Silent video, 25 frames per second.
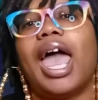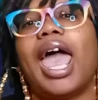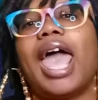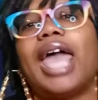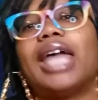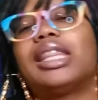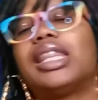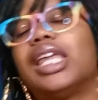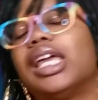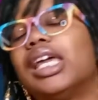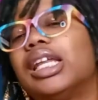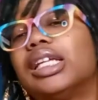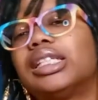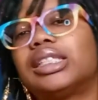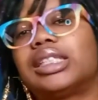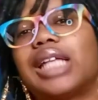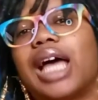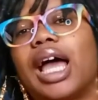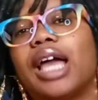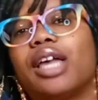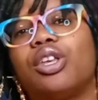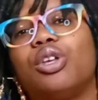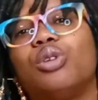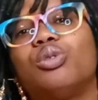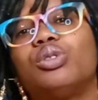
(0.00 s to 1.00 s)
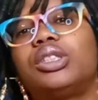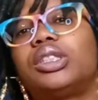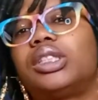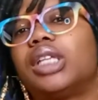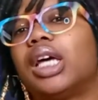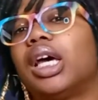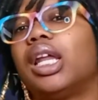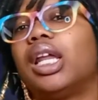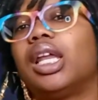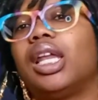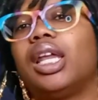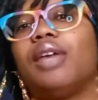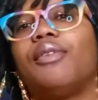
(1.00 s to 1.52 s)
and then it's like you
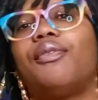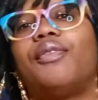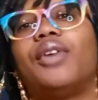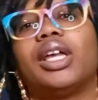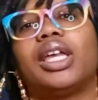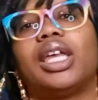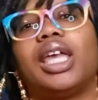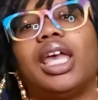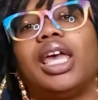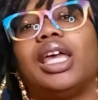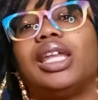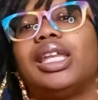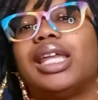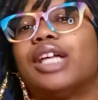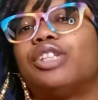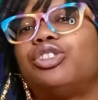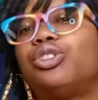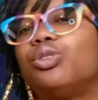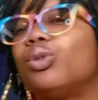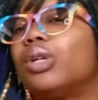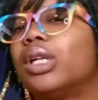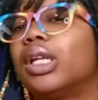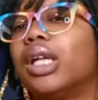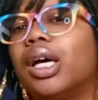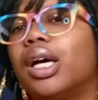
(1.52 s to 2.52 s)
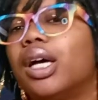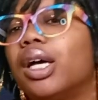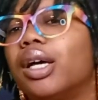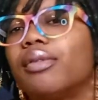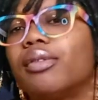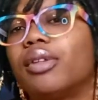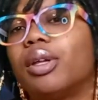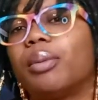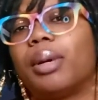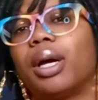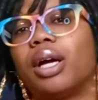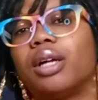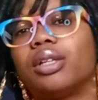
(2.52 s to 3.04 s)
suddenly forget that you love
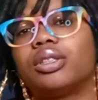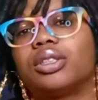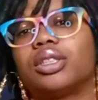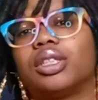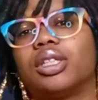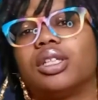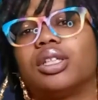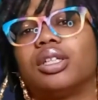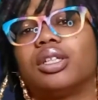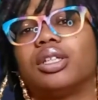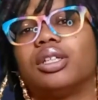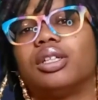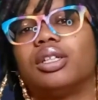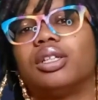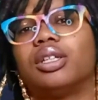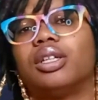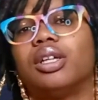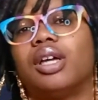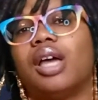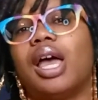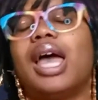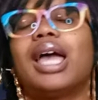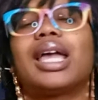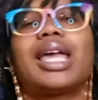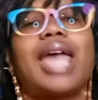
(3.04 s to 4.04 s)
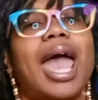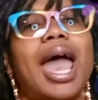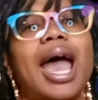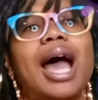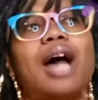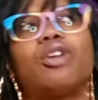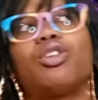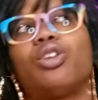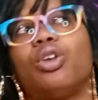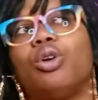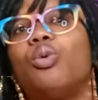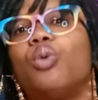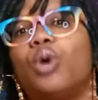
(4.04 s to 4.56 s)
the person.
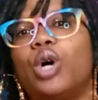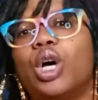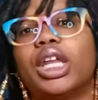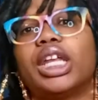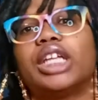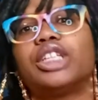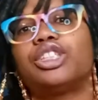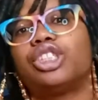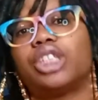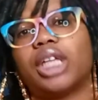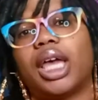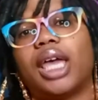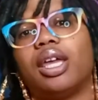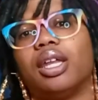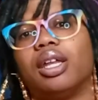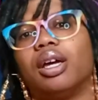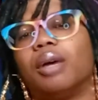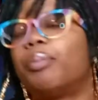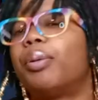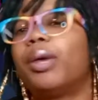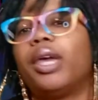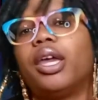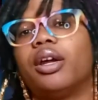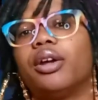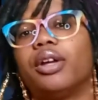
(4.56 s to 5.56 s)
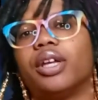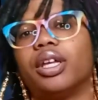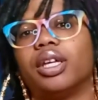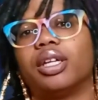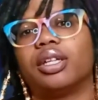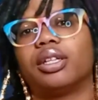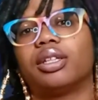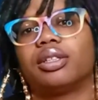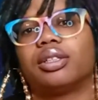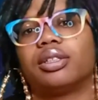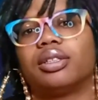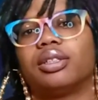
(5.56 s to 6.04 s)
Kyle, you wanted Shayna, period.